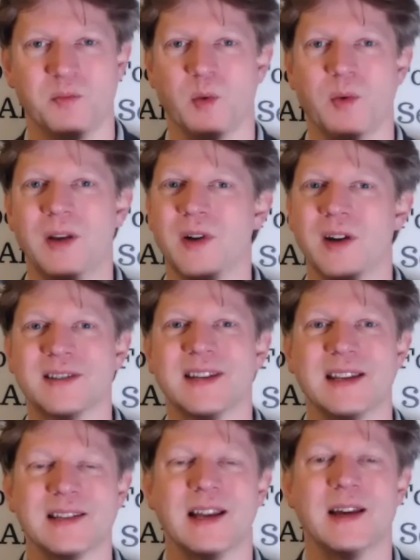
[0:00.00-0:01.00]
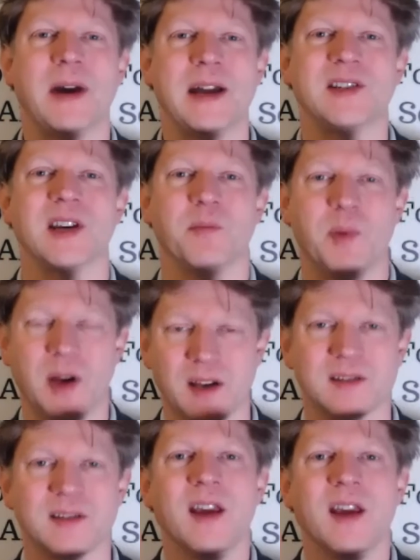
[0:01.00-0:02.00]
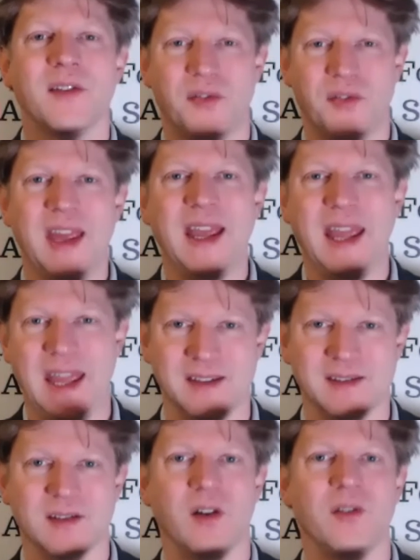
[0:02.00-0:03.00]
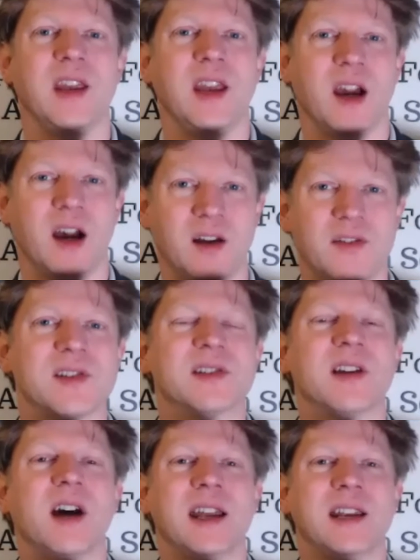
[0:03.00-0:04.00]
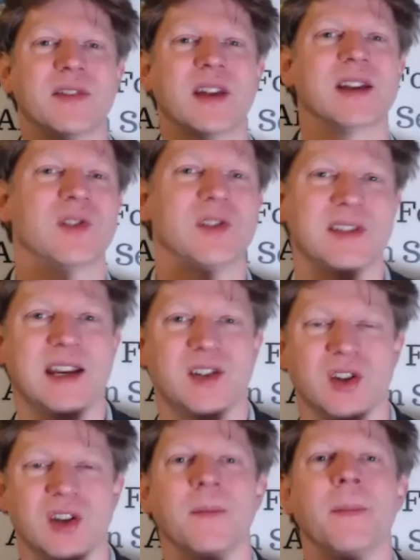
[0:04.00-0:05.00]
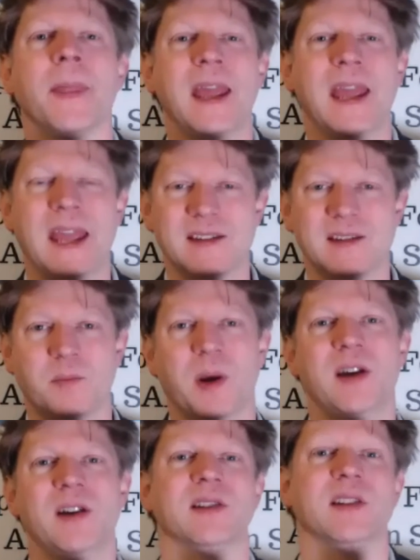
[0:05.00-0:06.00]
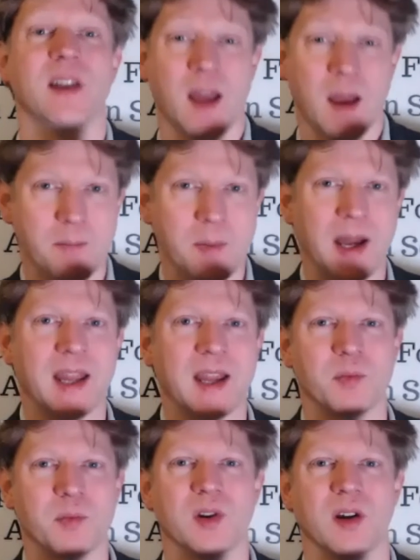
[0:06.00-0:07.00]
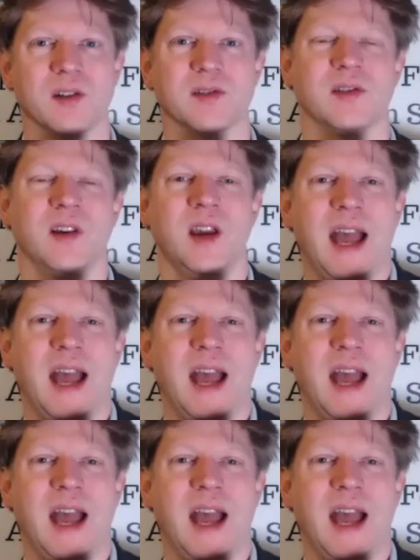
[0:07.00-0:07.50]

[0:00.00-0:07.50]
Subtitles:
But when it works, it's like magic. But the thing is, on the other side of that transaction is a person buying a product.